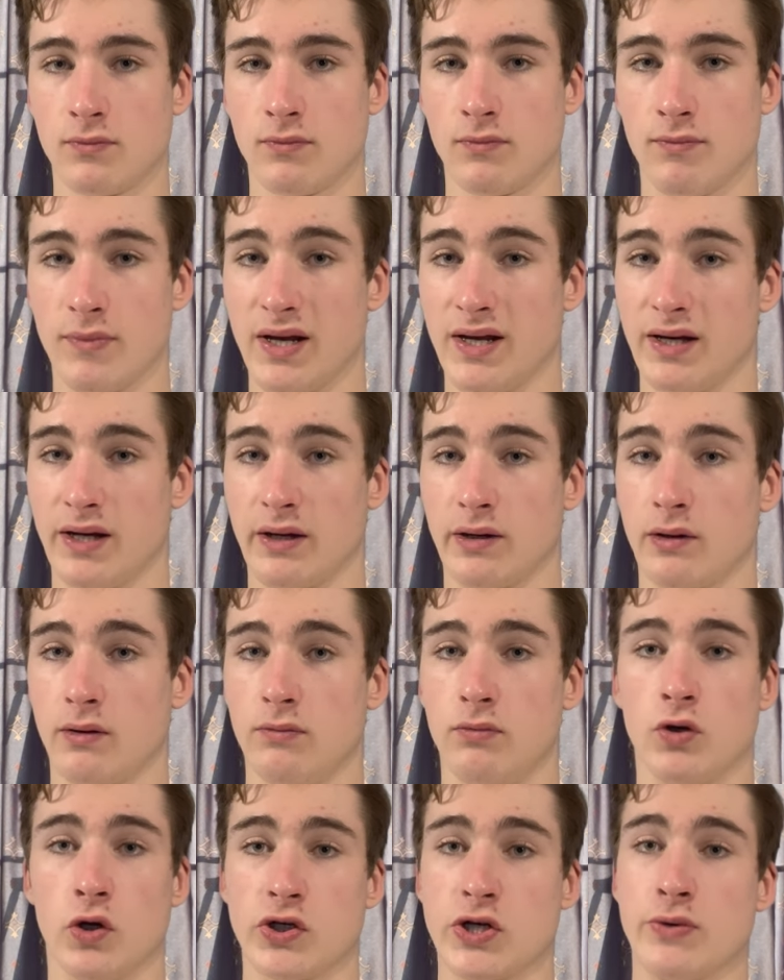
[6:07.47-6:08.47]

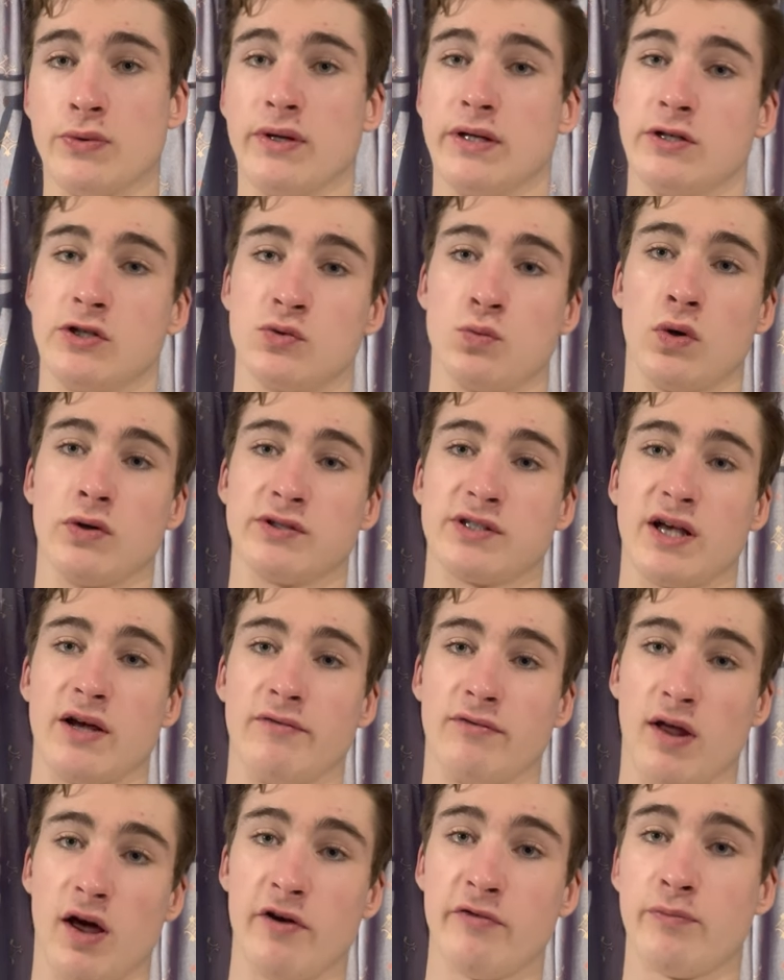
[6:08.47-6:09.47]
Meaning, not only does one
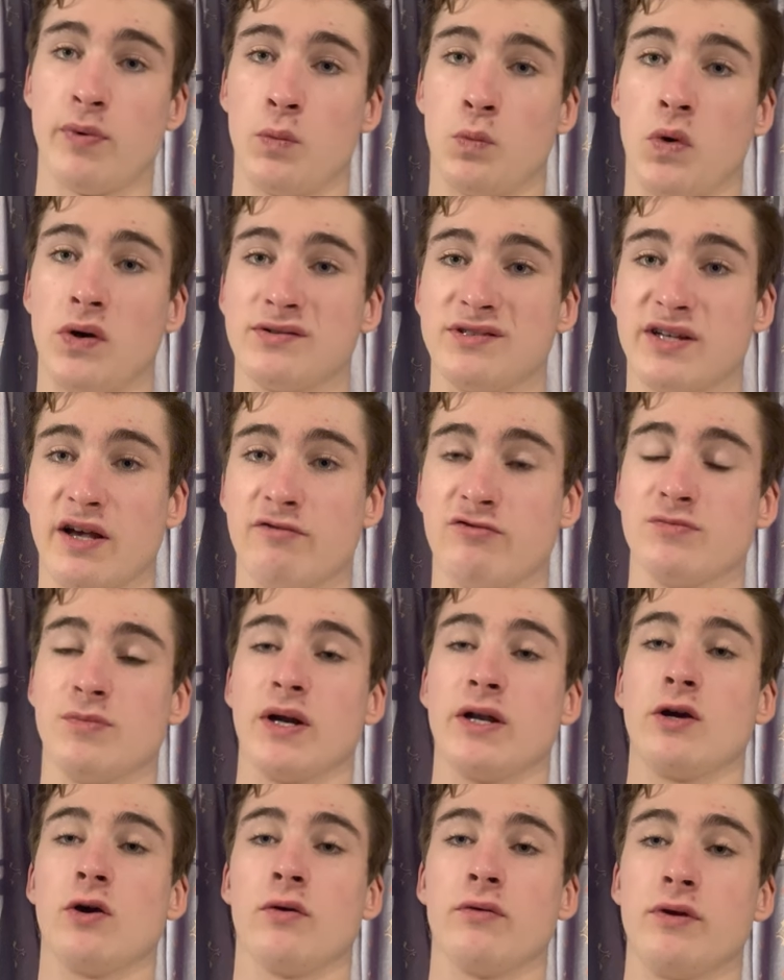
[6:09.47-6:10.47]
save life, but one saves
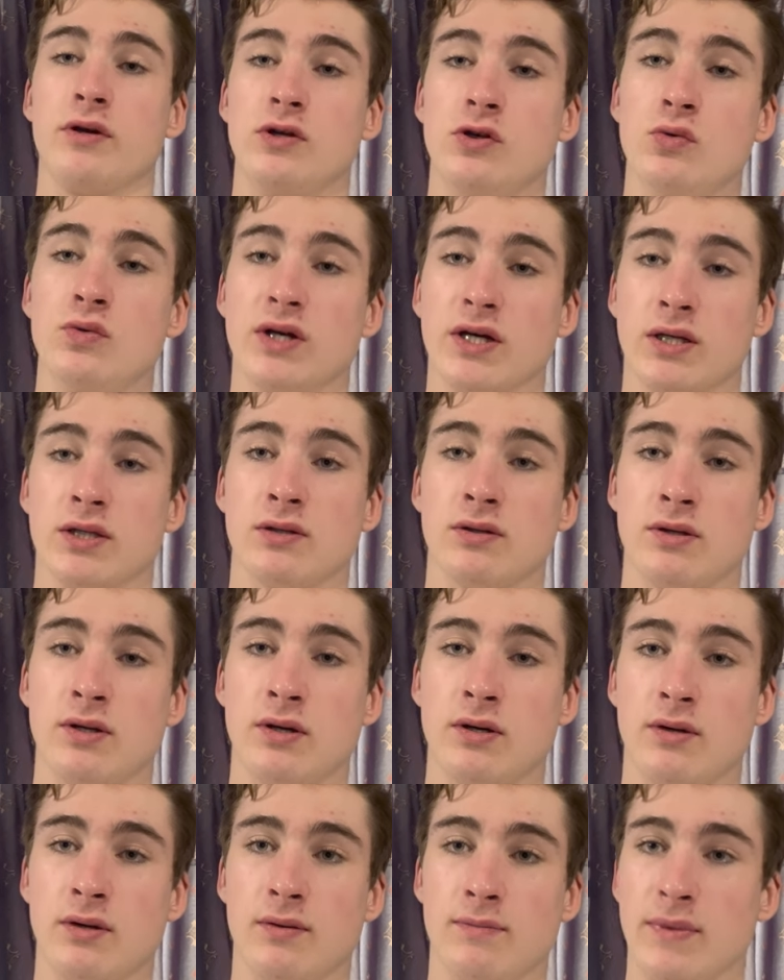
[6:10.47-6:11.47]
money on the unit,
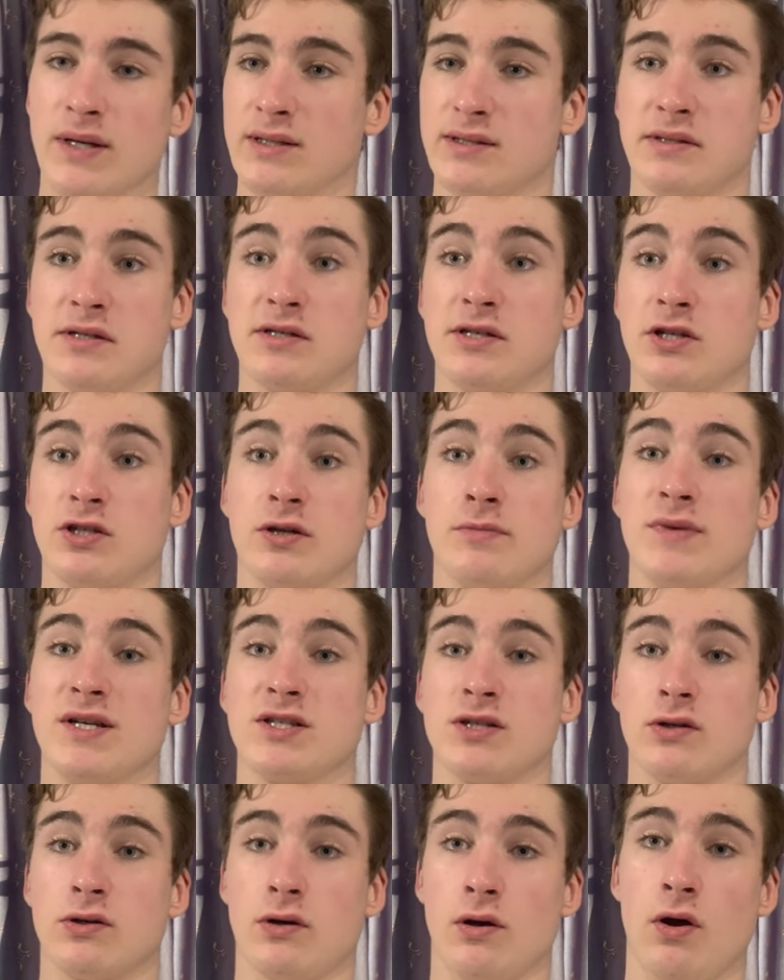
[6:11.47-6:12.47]
means the system
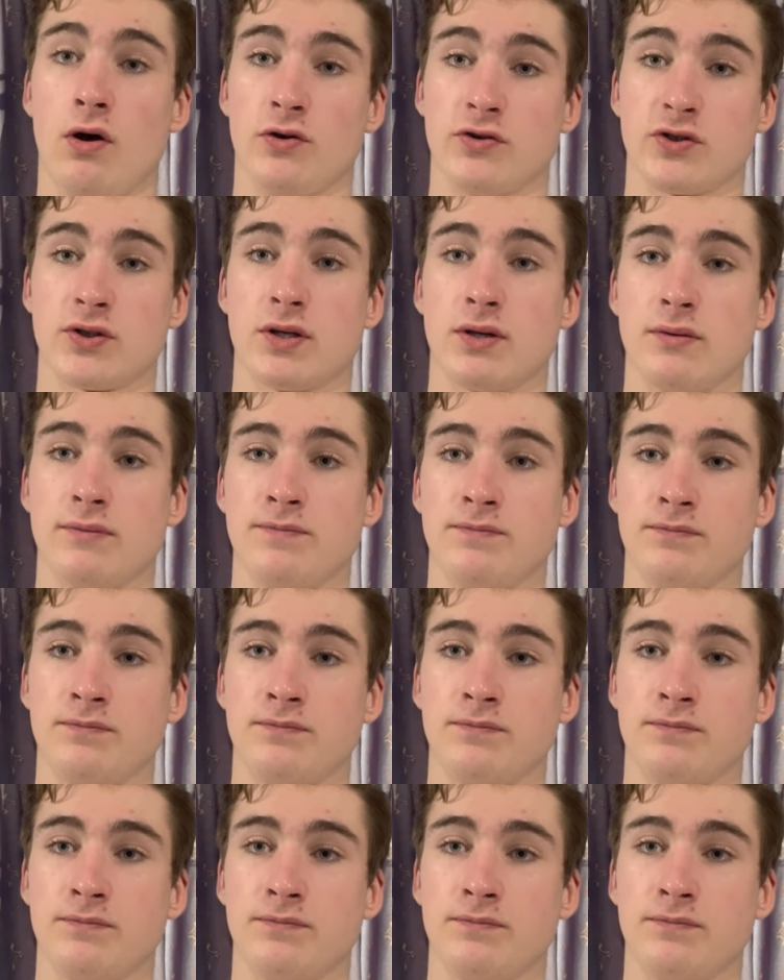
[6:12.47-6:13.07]
isn't lost.